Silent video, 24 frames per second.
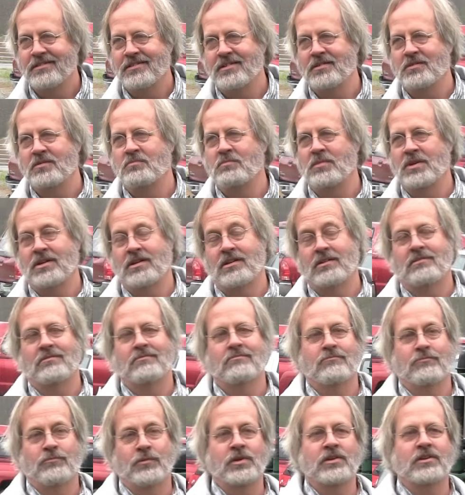It, it
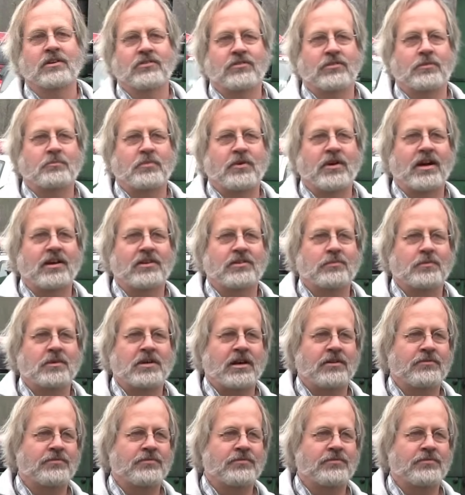really surprised me.